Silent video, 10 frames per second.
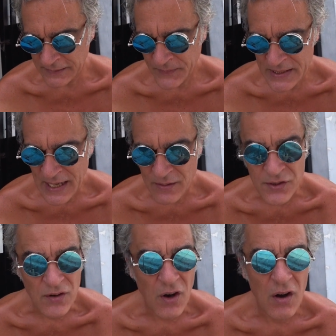these
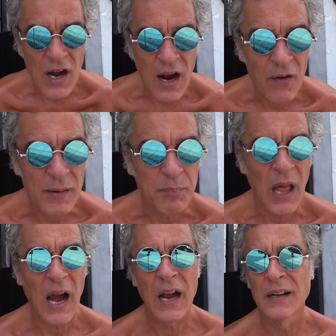houses are all concrete
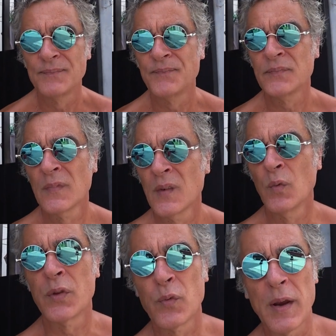block
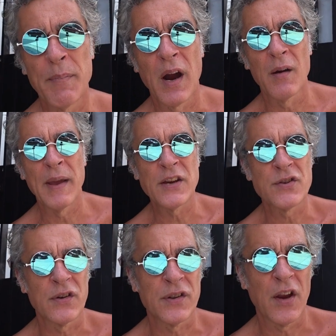with rebar. Make
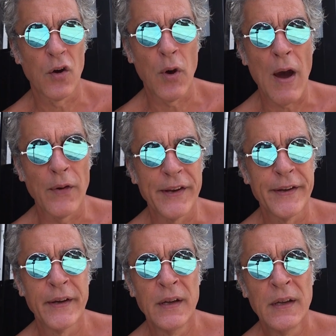sure they're grouted.
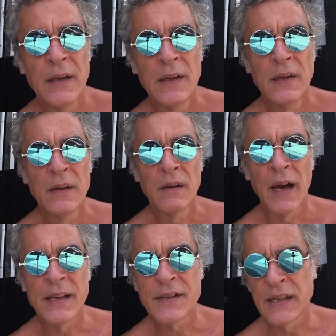
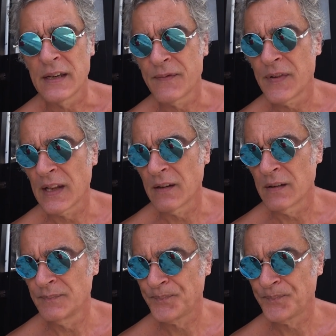I seen a fellow